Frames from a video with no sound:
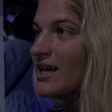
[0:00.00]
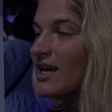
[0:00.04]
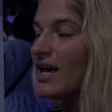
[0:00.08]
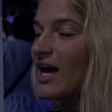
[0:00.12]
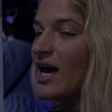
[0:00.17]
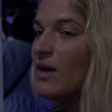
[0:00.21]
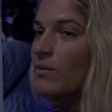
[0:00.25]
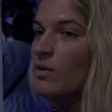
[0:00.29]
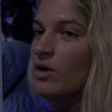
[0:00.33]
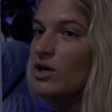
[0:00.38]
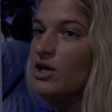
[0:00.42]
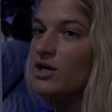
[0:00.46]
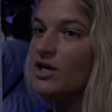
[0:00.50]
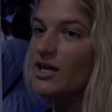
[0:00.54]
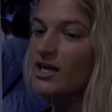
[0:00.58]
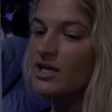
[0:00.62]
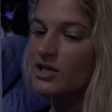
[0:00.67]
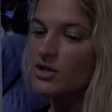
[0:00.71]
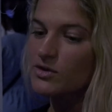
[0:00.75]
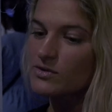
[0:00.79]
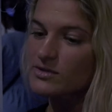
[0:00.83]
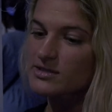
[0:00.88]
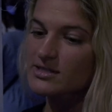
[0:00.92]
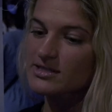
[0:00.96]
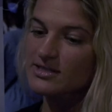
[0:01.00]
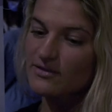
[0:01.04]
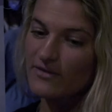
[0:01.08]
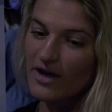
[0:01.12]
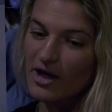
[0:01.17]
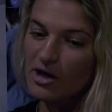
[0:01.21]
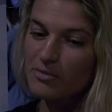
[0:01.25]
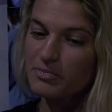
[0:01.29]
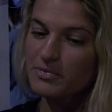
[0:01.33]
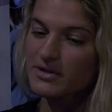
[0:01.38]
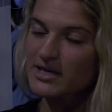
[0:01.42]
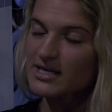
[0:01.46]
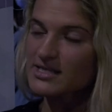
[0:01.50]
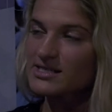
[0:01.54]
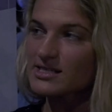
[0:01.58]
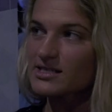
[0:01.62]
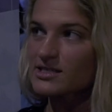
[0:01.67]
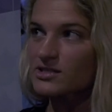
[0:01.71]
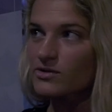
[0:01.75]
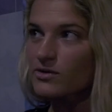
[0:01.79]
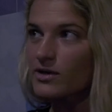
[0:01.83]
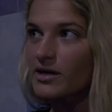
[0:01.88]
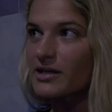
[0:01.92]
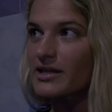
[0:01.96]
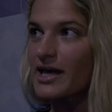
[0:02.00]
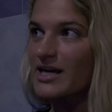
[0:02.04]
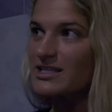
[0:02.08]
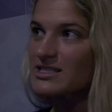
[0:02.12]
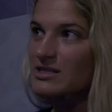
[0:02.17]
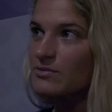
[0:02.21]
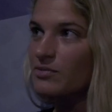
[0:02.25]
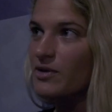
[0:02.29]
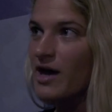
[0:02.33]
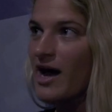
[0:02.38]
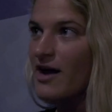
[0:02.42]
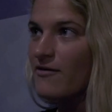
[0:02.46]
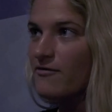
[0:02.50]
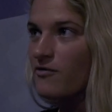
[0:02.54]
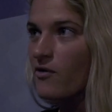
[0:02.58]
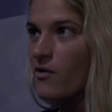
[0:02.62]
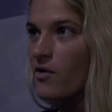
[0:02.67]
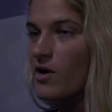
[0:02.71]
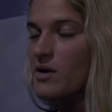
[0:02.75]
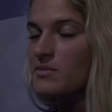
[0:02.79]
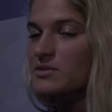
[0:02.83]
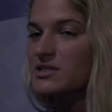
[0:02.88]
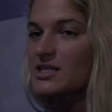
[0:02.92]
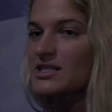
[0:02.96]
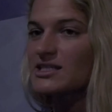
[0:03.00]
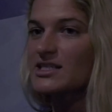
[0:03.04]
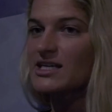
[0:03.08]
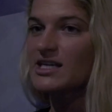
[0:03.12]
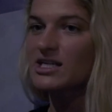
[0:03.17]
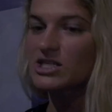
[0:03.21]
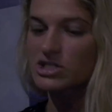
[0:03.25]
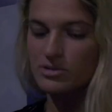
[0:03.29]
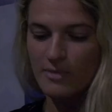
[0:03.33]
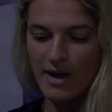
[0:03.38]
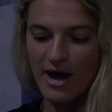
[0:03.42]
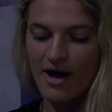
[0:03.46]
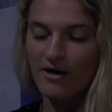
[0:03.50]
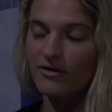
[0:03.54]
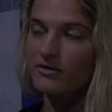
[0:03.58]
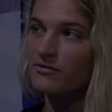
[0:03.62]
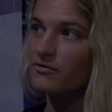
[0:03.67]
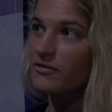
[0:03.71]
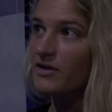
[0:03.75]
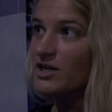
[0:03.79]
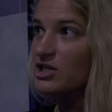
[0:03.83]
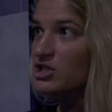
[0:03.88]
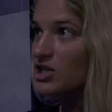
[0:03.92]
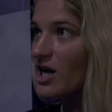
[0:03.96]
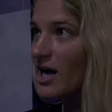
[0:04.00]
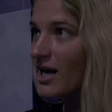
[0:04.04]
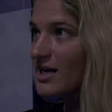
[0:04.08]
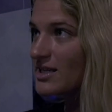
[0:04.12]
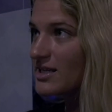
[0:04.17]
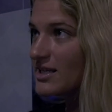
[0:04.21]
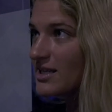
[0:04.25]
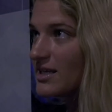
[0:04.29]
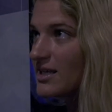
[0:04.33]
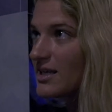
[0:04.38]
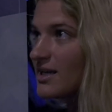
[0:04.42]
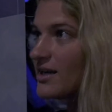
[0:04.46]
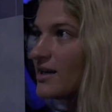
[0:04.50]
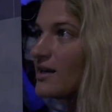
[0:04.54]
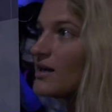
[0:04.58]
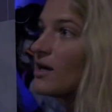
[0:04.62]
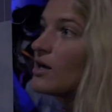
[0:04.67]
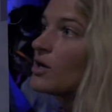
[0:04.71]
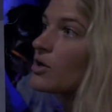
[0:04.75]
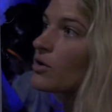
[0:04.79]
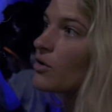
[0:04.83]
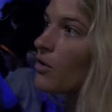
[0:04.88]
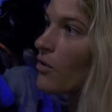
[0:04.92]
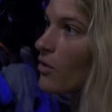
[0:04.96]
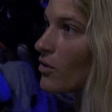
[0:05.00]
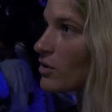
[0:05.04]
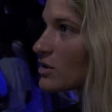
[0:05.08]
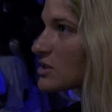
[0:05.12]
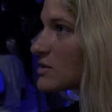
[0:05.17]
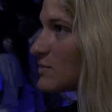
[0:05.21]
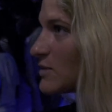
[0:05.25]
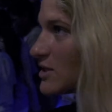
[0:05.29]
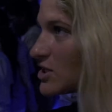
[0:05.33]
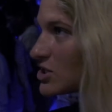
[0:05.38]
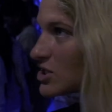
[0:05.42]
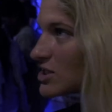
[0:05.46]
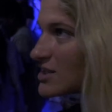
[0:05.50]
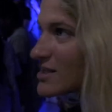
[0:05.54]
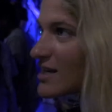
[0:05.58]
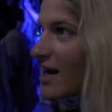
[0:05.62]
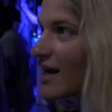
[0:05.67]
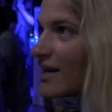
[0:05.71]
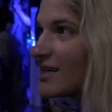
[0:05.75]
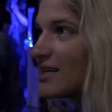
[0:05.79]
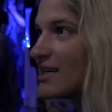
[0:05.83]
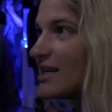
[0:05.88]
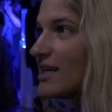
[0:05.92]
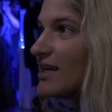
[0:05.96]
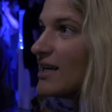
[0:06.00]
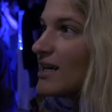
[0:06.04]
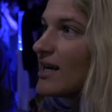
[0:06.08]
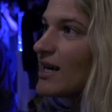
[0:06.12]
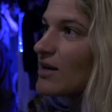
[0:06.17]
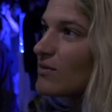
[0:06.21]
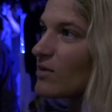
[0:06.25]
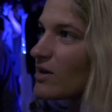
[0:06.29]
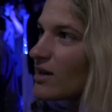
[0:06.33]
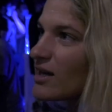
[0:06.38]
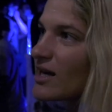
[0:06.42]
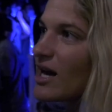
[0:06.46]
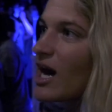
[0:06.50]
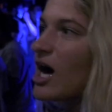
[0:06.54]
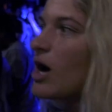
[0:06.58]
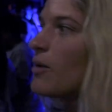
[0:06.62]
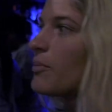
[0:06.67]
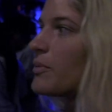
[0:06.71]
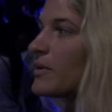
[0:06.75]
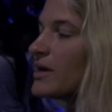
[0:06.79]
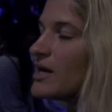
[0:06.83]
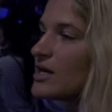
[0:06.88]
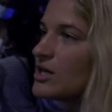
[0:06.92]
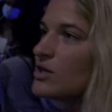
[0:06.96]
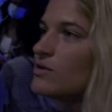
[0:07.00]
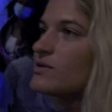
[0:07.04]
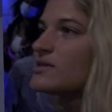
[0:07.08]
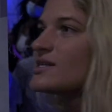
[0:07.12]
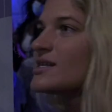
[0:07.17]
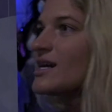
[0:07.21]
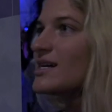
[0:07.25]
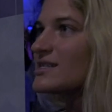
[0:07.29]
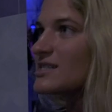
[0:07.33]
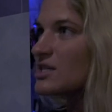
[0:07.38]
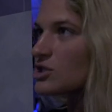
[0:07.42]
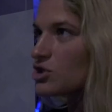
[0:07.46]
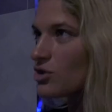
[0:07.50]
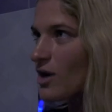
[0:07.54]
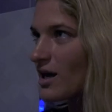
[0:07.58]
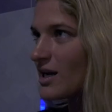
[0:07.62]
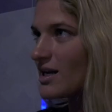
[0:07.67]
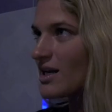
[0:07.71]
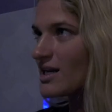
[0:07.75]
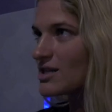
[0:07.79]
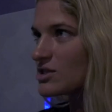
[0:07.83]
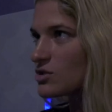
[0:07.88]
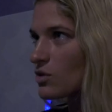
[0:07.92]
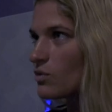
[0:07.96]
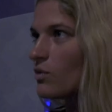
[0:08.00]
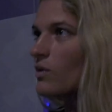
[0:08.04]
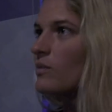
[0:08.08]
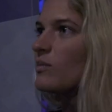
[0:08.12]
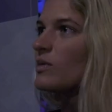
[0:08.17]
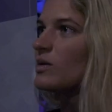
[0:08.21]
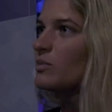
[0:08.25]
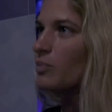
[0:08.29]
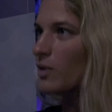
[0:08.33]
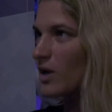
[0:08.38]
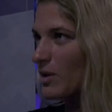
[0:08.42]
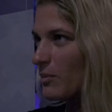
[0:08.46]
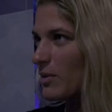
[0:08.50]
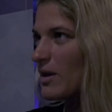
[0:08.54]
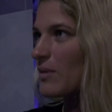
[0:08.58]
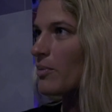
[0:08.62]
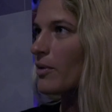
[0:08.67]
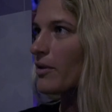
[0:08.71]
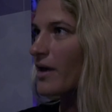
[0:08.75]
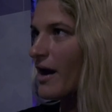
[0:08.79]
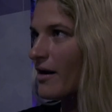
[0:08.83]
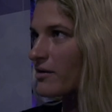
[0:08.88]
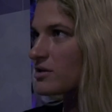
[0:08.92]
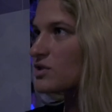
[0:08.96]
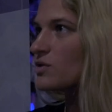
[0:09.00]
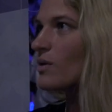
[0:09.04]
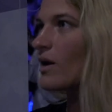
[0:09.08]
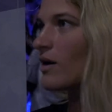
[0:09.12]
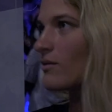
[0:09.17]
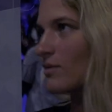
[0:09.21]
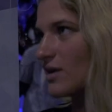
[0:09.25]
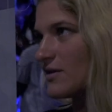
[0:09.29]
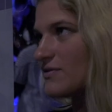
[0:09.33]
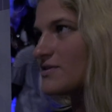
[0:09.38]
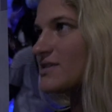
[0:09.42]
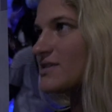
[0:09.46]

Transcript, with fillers: And we're going to use develop this into a lesson platform to teach about fish ID, coral species ID, and really help use it as a training tool when we bring people out to our reef